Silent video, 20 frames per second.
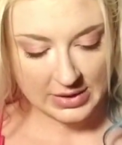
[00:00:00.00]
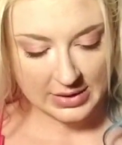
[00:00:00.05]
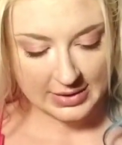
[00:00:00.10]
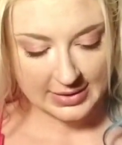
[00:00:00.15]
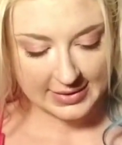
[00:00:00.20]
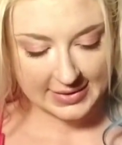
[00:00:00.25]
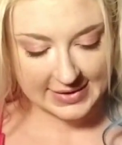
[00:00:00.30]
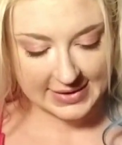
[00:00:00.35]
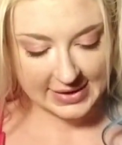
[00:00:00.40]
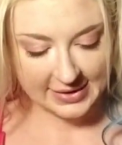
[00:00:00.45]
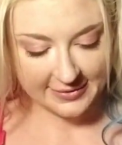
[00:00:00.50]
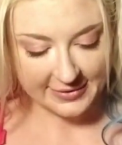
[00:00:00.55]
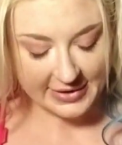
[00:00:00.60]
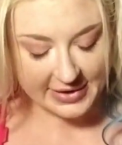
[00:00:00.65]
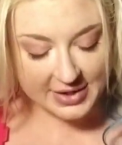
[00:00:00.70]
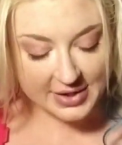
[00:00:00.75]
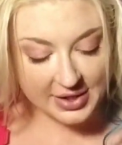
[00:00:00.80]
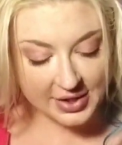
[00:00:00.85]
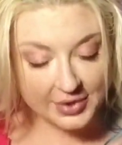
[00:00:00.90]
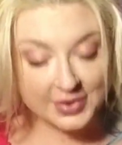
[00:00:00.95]
Let's see if I
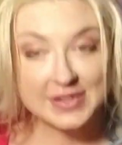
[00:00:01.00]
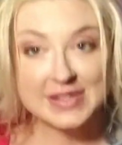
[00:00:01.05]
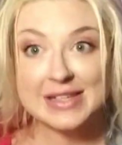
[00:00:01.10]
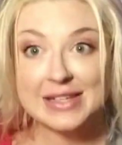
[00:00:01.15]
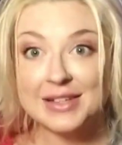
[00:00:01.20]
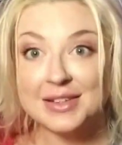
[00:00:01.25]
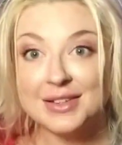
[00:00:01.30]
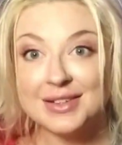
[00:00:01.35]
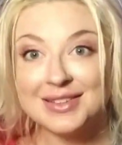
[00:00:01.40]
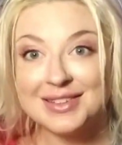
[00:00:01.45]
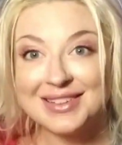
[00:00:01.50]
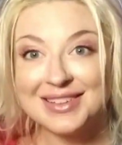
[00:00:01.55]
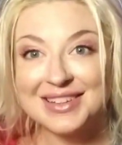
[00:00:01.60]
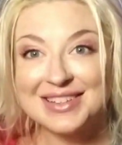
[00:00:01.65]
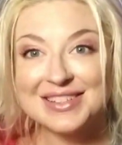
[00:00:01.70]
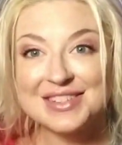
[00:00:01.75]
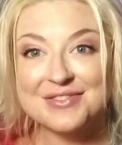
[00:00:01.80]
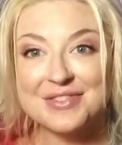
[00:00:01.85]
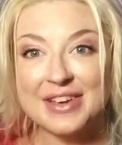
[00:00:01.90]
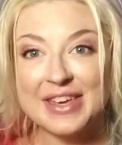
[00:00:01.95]
can use it,
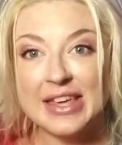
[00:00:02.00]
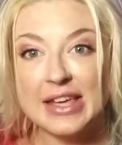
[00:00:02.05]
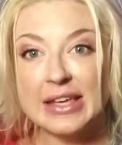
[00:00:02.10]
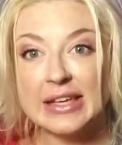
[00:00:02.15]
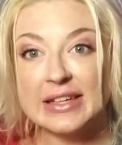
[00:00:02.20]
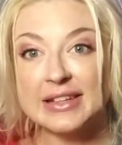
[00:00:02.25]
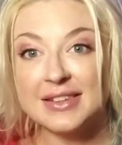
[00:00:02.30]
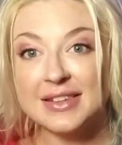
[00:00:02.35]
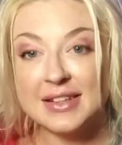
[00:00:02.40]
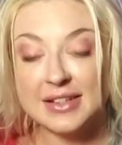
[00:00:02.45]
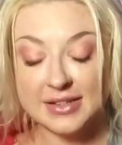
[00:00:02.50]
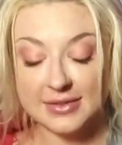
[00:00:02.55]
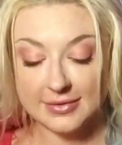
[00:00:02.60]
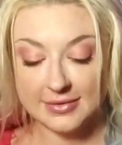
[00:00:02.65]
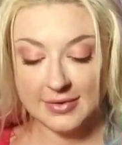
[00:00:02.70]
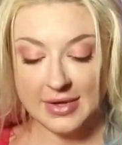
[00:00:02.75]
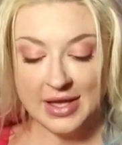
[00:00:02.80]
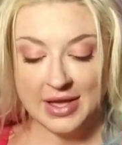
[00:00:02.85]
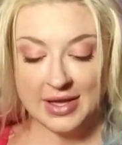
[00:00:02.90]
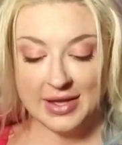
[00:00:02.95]
because if I can't, then
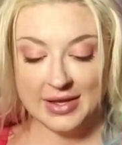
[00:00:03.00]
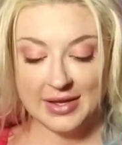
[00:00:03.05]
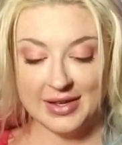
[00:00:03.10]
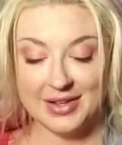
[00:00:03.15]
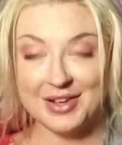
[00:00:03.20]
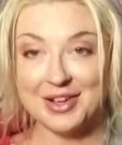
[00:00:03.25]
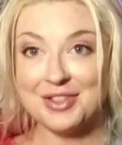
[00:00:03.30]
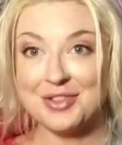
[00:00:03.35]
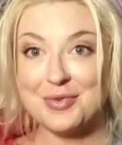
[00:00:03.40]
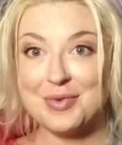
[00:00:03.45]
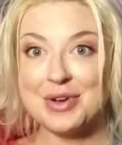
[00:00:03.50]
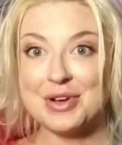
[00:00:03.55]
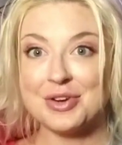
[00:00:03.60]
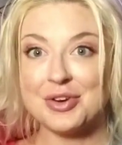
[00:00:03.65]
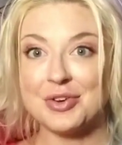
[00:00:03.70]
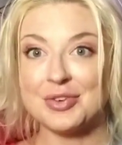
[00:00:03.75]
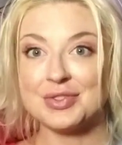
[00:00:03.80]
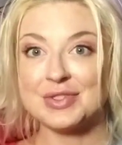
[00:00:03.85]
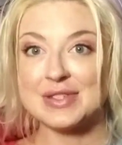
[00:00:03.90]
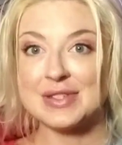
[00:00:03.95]
another one
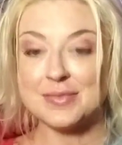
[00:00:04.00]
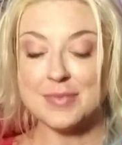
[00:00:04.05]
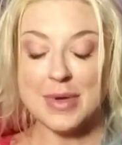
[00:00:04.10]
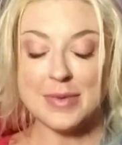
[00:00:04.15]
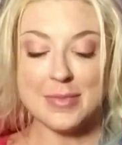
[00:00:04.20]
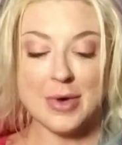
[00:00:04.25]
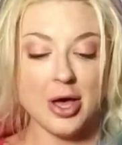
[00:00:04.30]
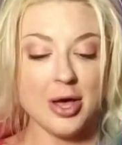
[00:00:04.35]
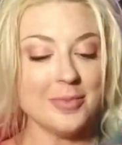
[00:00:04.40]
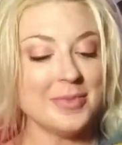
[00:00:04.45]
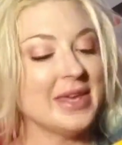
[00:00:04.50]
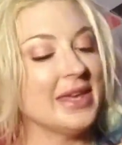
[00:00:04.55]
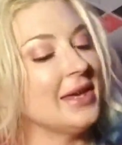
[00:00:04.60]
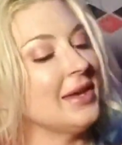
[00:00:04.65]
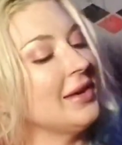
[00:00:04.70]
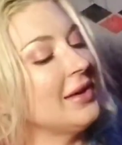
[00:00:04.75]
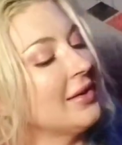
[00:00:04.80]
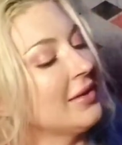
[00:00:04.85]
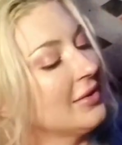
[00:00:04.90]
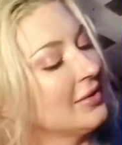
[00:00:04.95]
goes to my
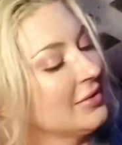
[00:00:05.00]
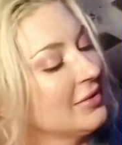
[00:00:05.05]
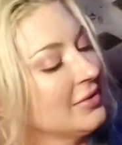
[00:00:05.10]
mommy.